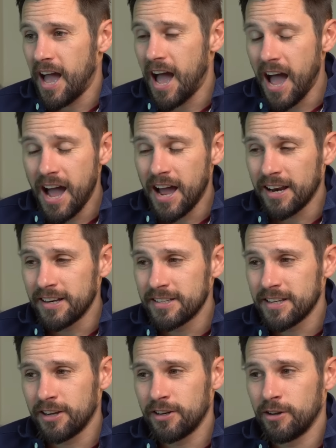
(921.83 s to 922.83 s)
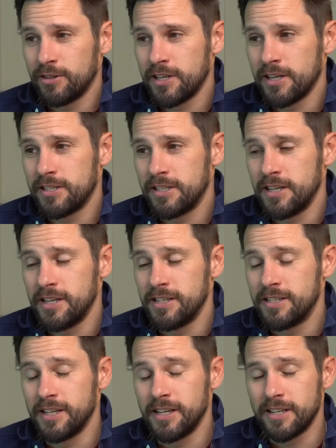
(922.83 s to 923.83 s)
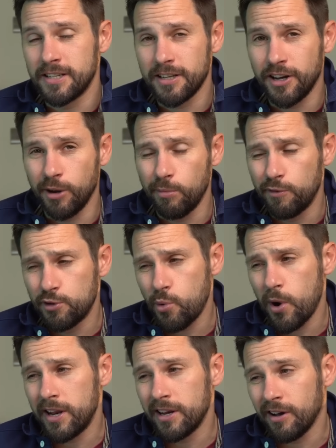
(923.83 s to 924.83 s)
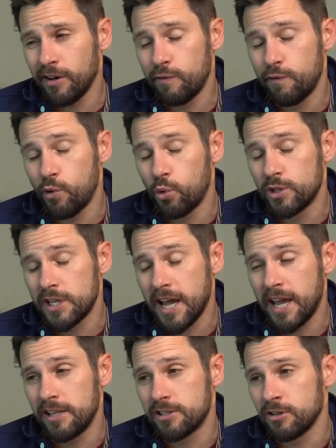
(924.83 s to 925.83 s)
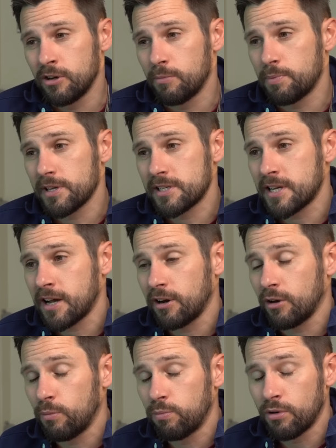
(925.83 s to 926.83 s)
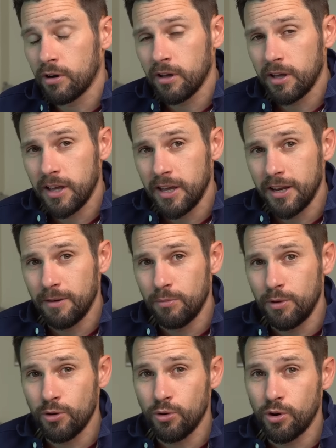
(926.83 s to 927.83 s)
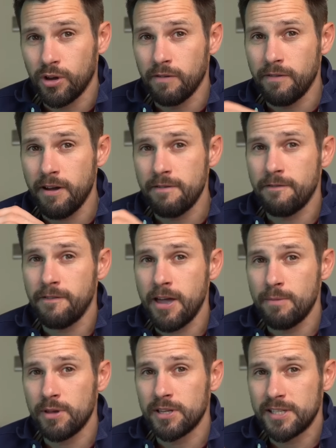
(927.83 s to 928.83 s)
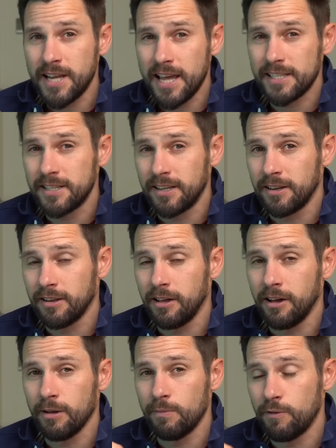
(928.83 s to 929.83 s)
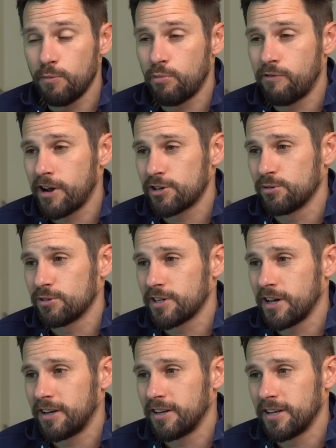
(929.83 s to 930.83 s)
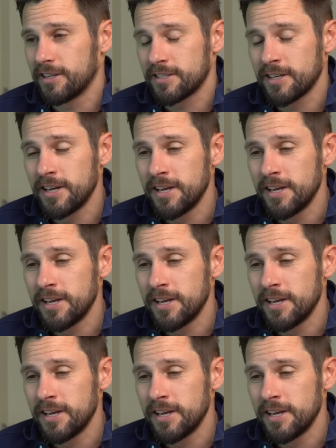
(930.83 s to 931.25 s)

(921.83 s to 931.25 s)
And I noticed he did a time of 29:48 up Sacalobra in Mallorca, a very famous testing climb for professional cyclists.